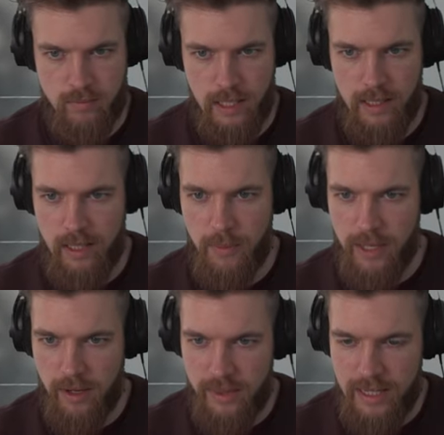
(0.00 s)
And there we
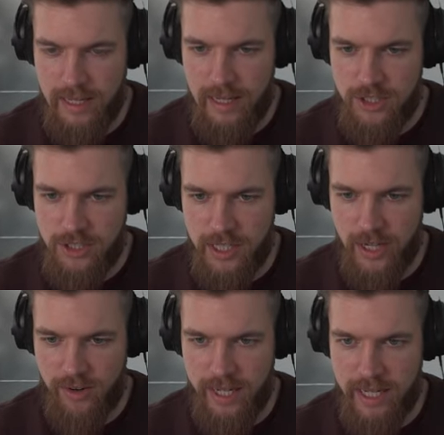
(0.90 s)
go, the
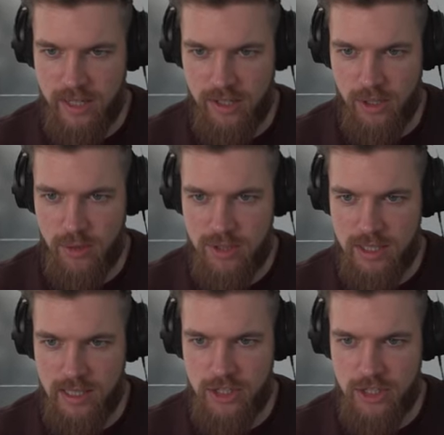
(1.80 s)
legendary Ghostly